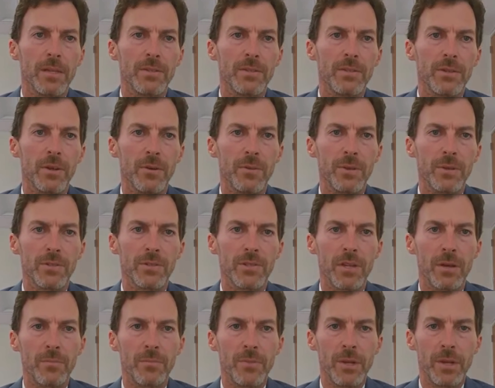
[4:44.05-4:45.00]
So there's
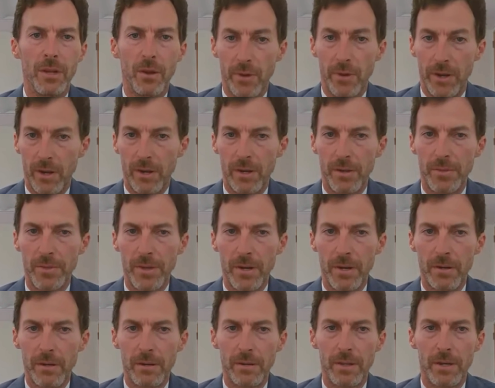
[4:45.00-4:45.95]
something going on
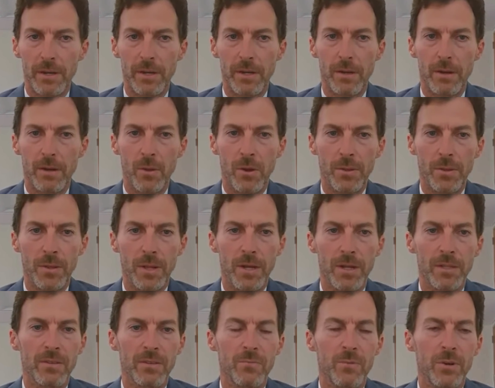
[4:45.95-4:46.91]
there along the
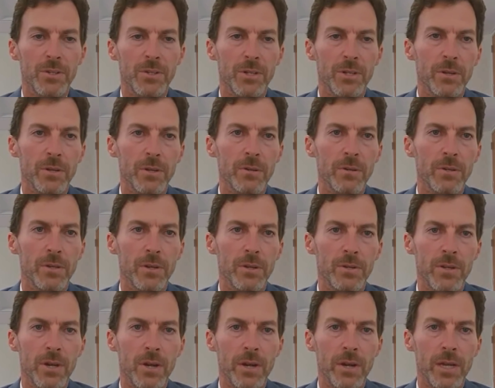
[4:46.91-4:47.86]
lines of what you're
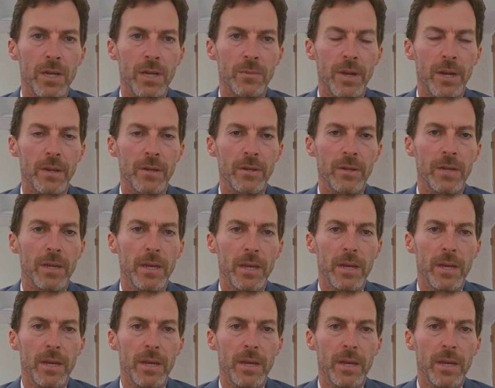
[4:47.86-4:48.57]
talking about.